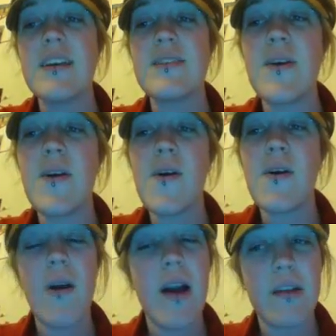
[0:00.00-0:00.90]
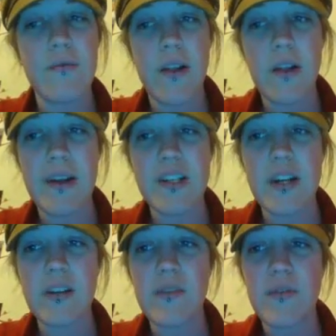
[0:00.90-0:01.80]
So go ahead and follow my
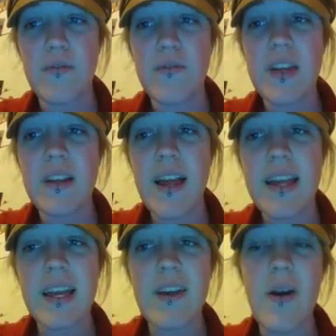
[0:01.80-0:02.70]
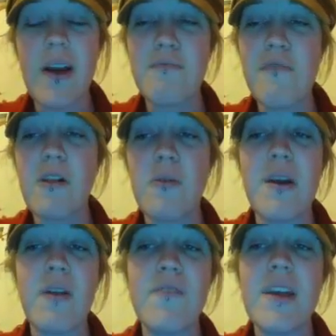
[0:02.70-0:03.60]
channel if you feel like it. Go ahead and follow
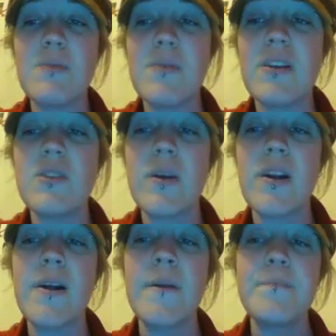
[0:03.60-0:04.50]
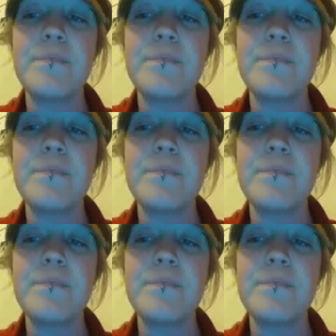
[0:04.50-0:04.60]
me on Facebook and Twitter.